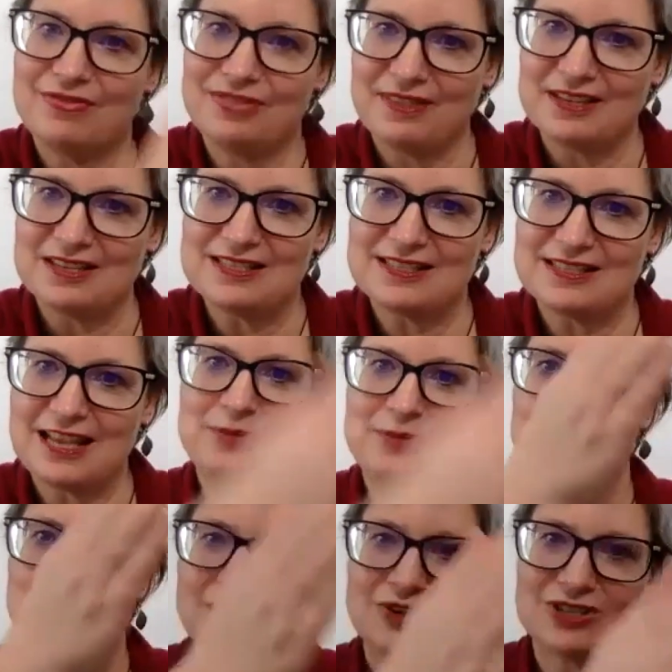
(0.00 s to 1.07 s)
this
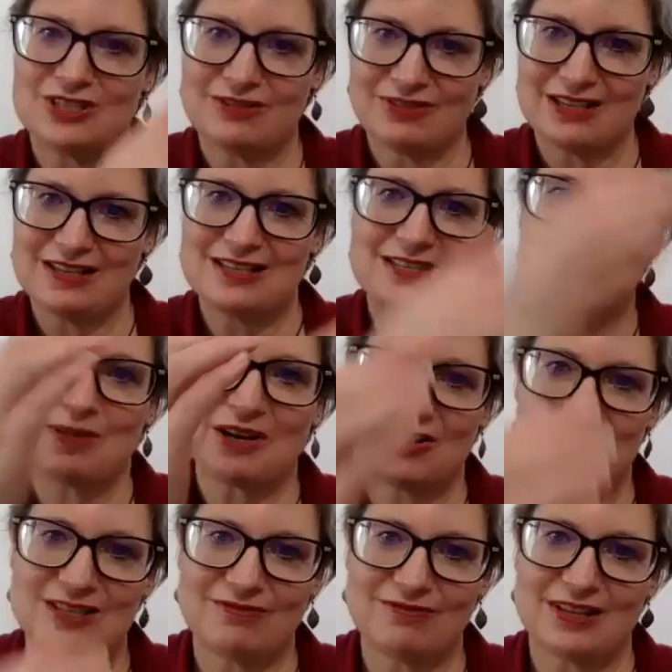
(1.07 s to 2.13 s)
happened because of this,
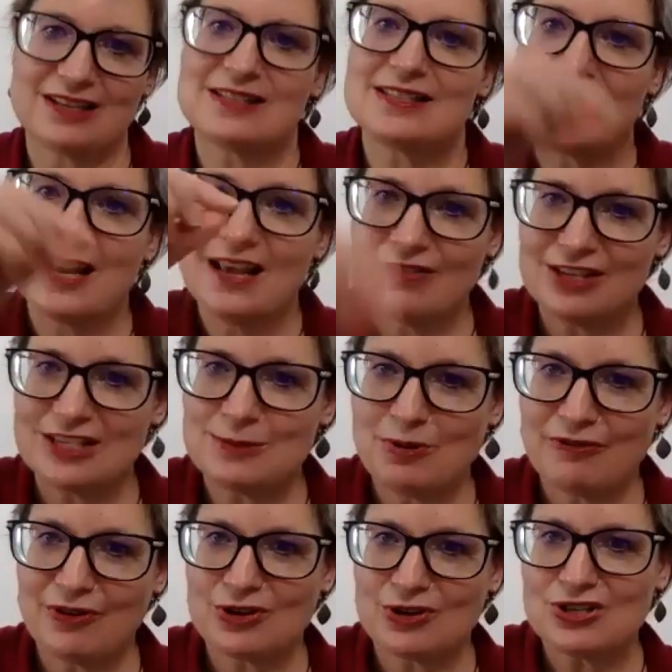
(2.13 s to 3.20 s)
this
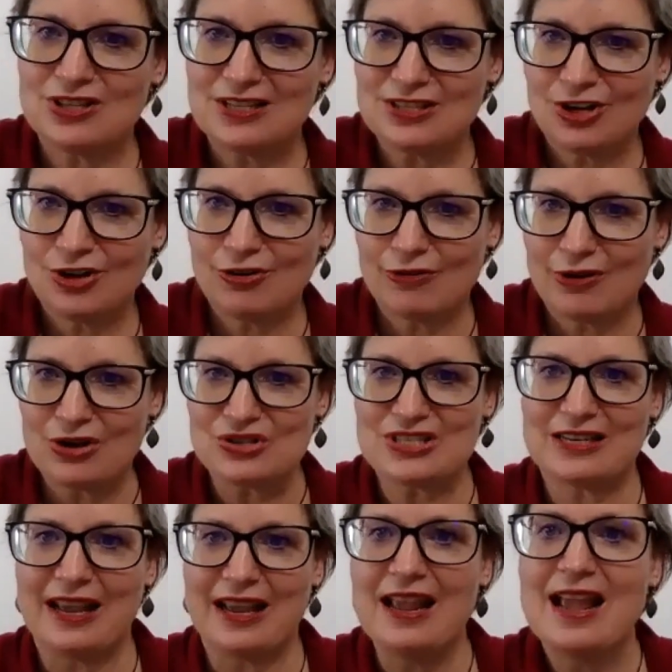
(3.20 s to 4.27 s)
provoked this
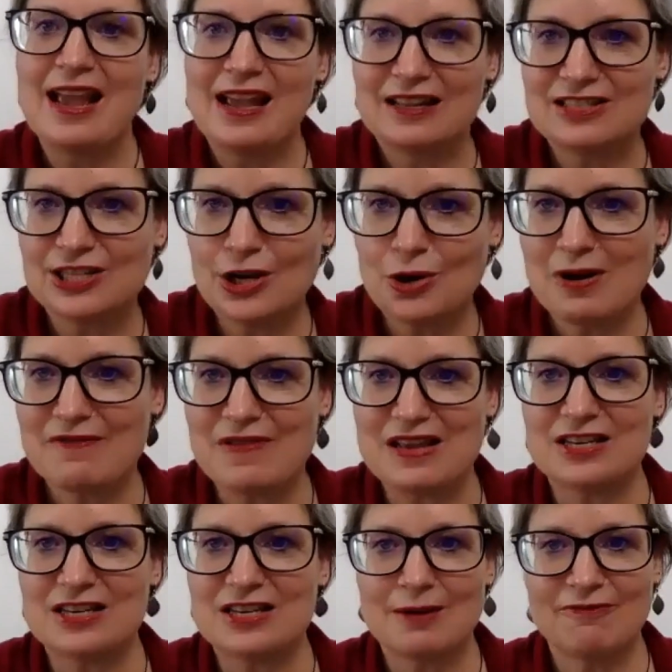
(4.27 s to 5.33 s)
curiosity. And so I've
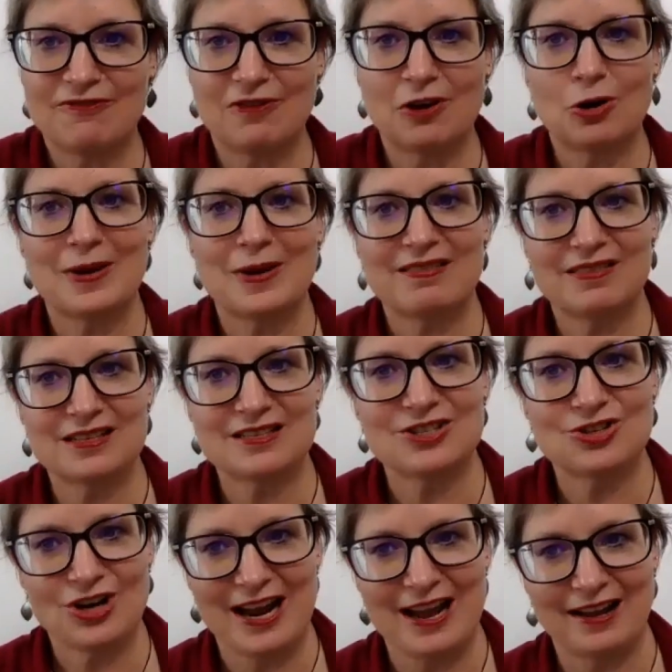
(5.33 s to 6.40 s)
ended up following this
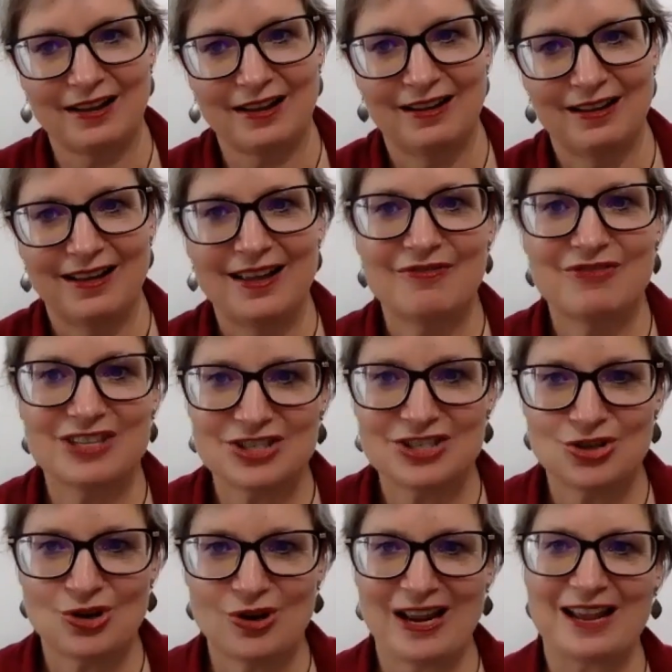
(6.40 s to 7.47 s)
track, this journey.